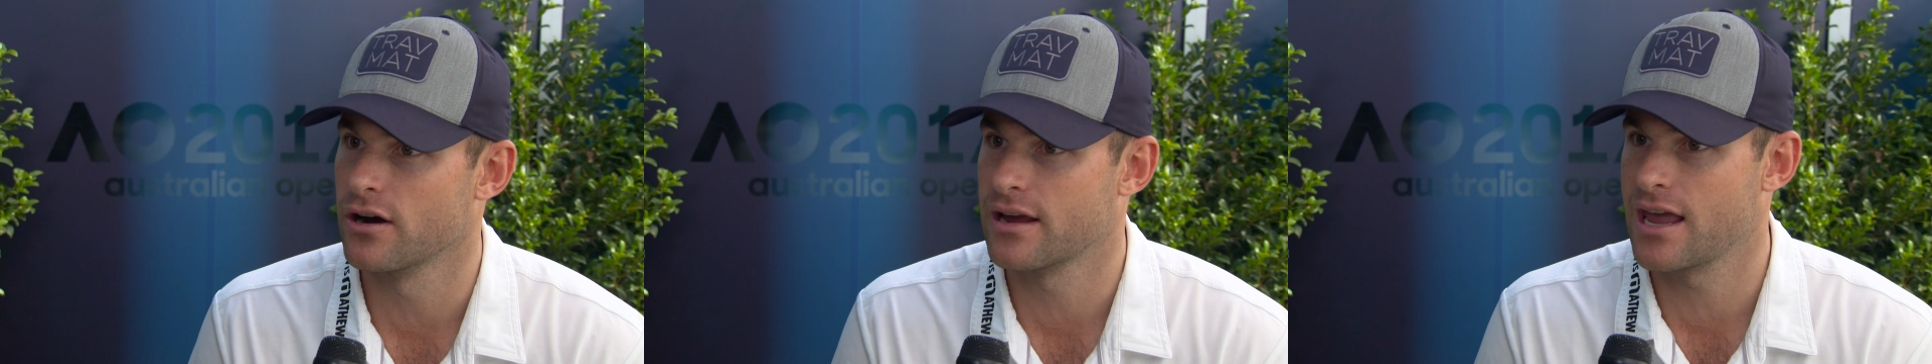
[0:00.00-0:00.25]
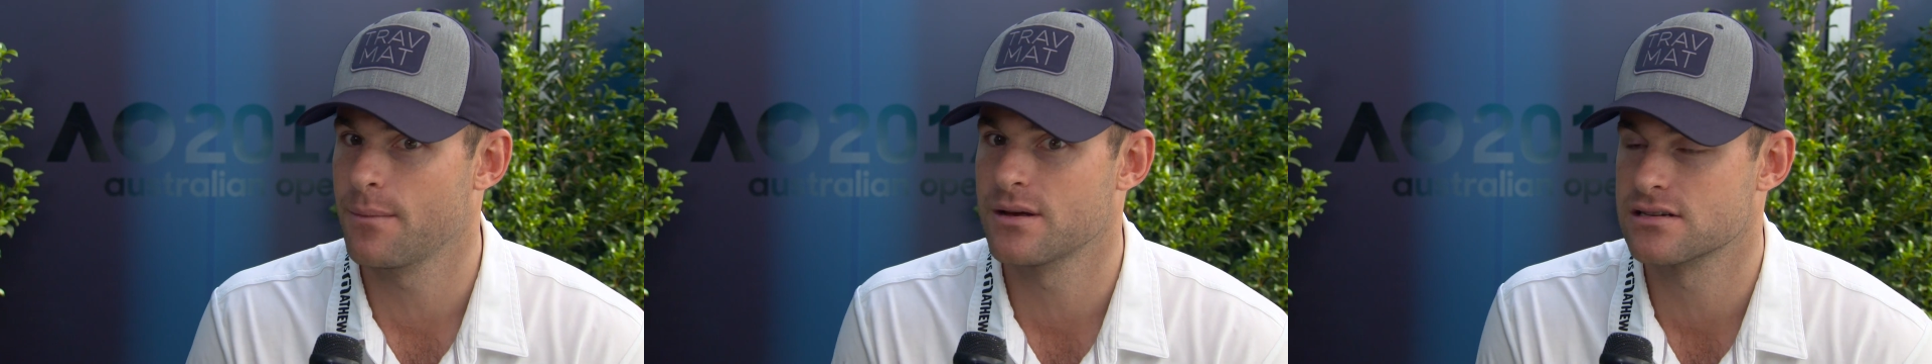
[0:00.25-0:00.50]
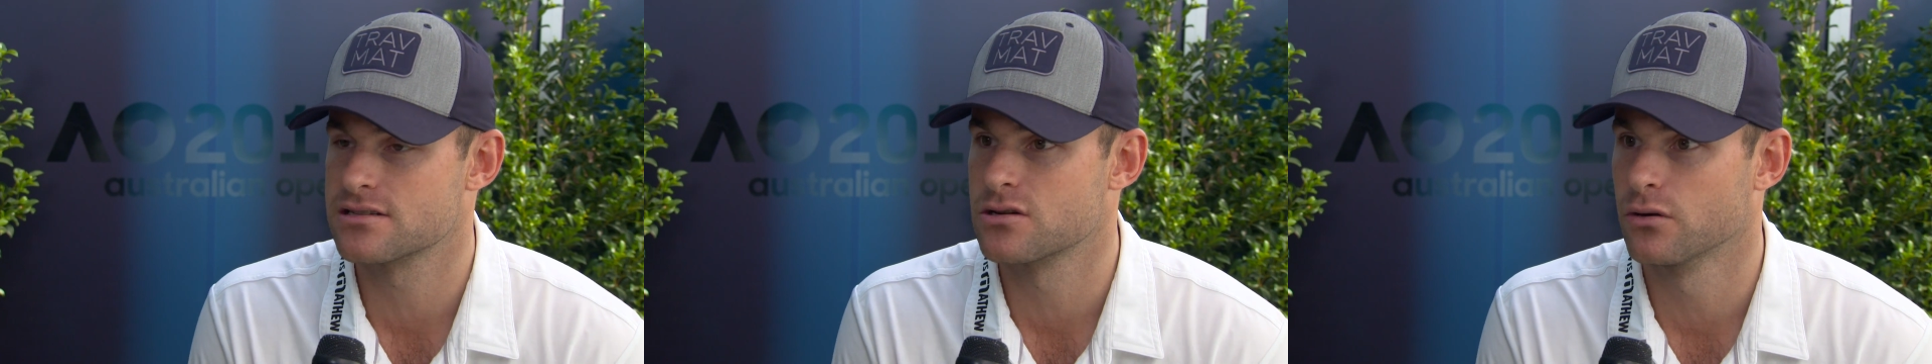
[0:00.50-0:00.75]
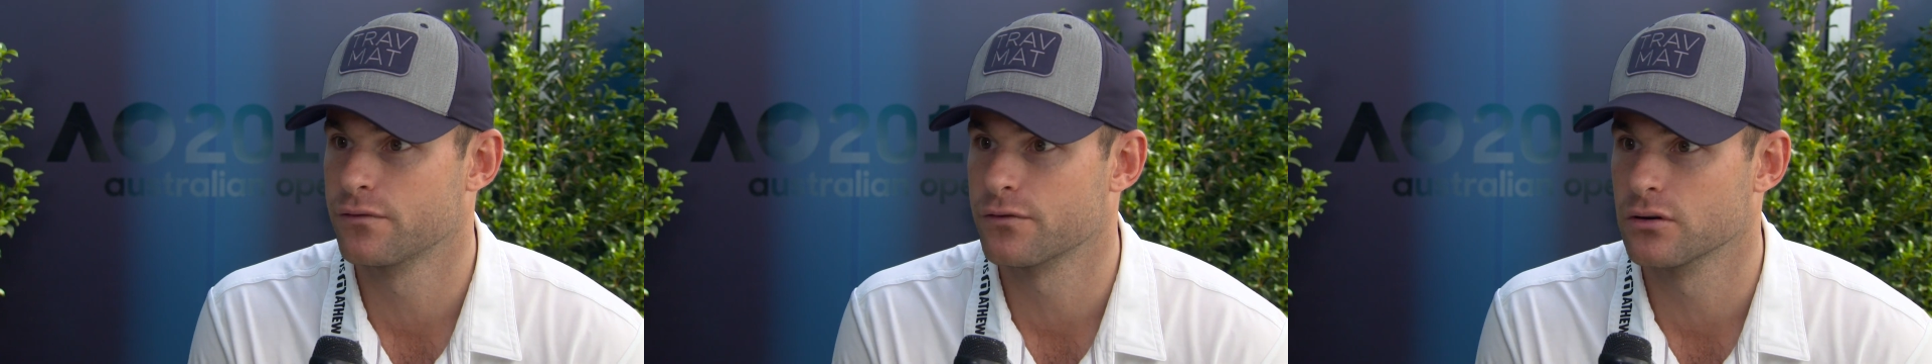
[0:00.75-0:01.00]
our game as it's
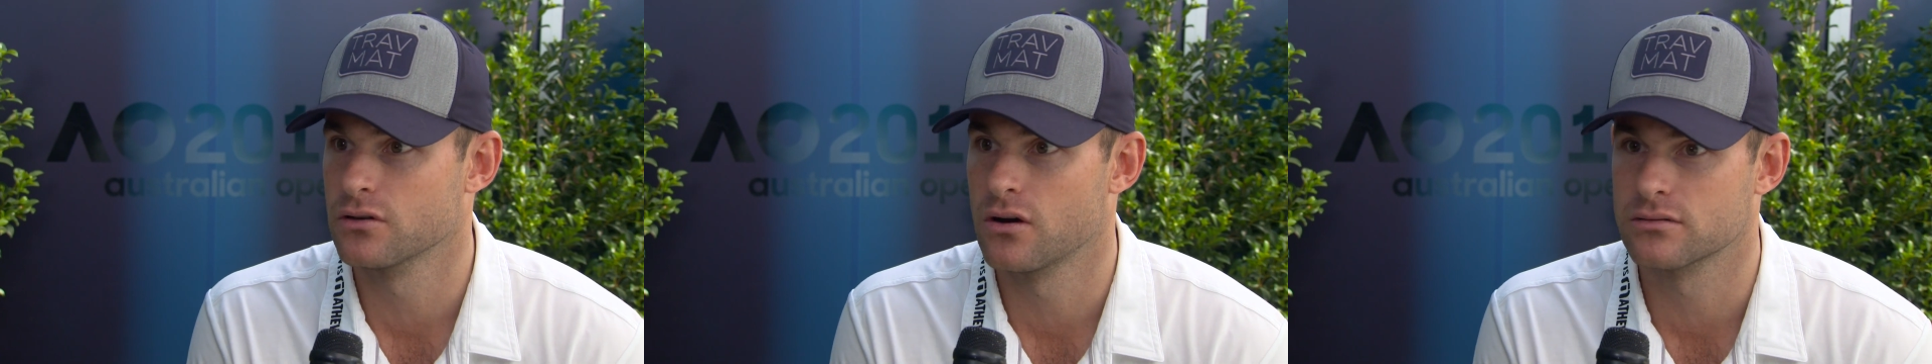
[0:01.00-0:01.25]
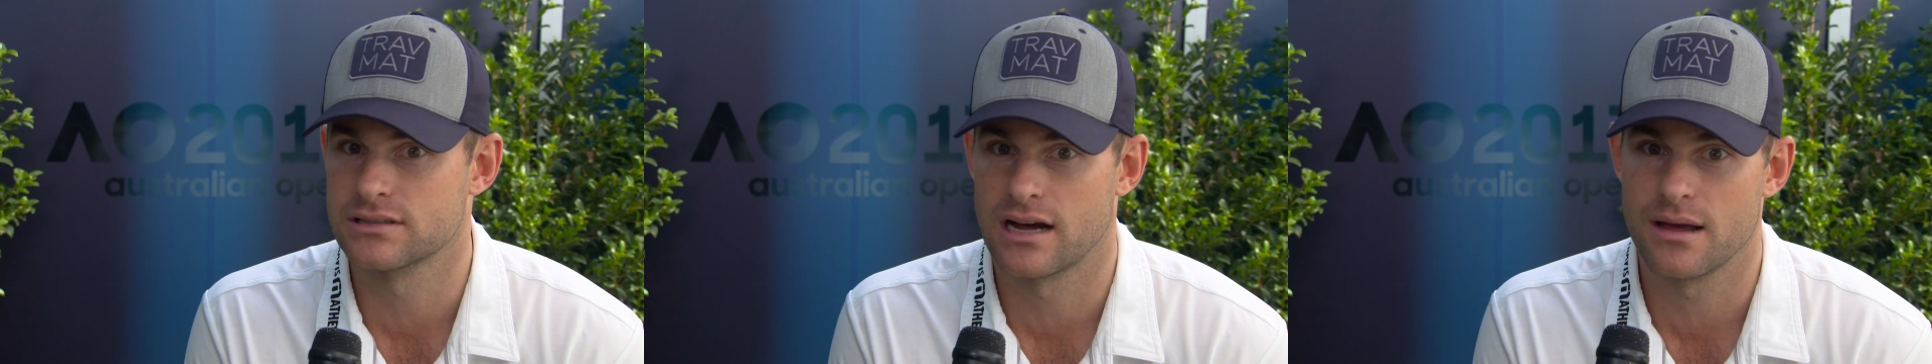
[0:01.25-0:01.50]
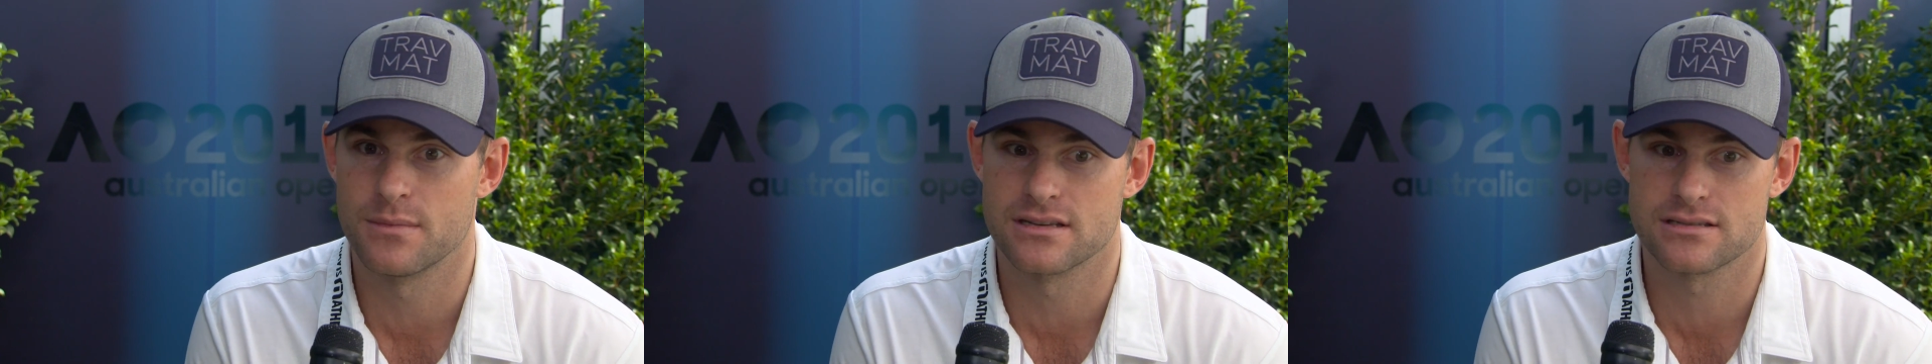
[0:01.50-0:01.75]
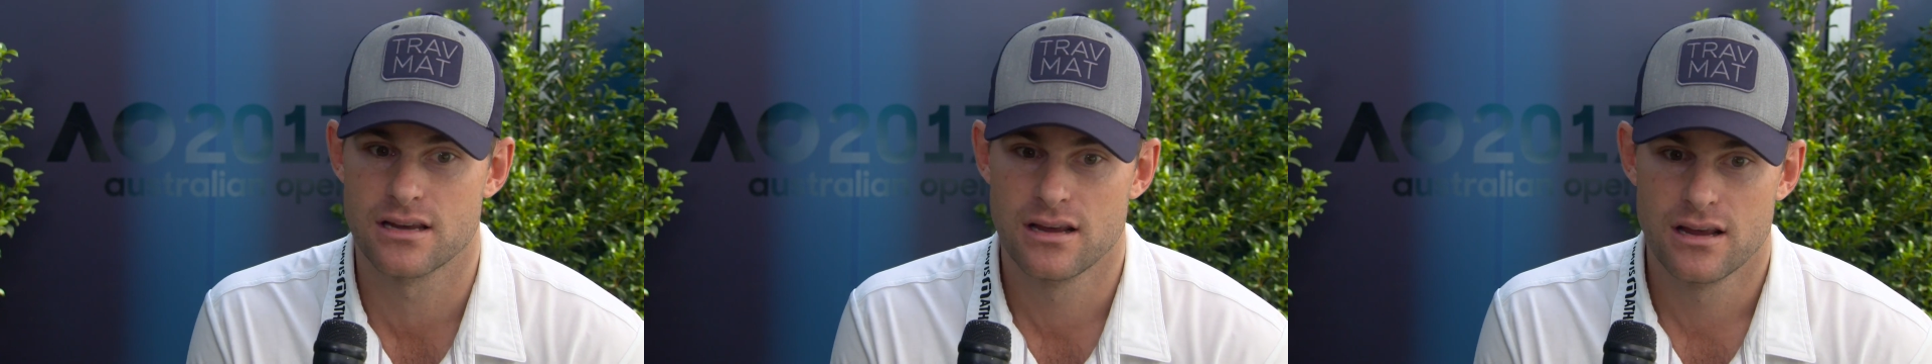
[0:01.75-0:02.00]
told for a long time
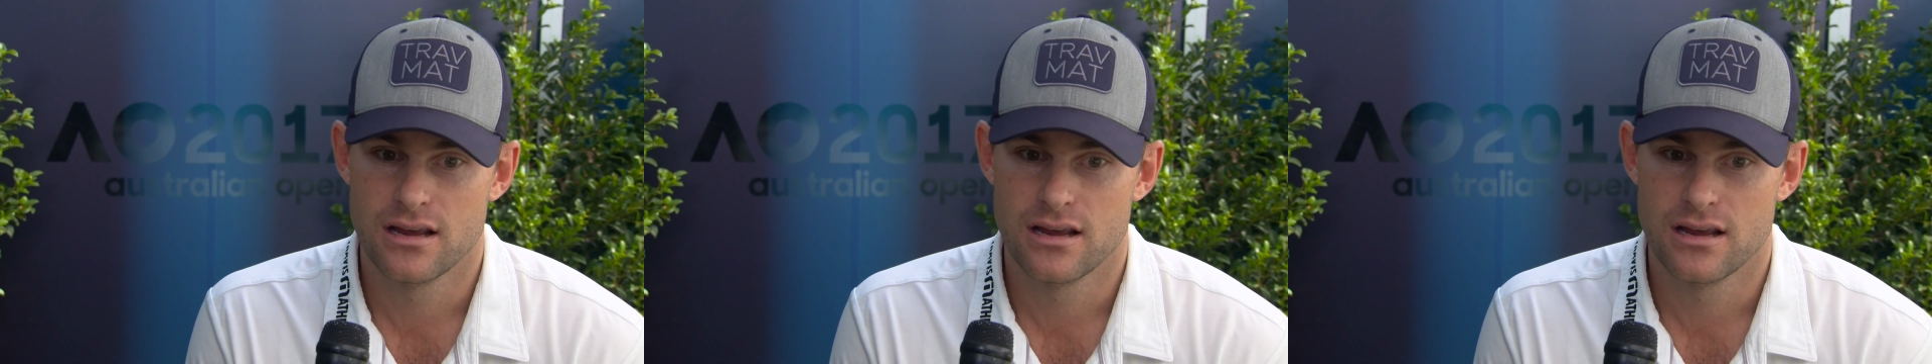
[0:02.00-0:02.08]
is,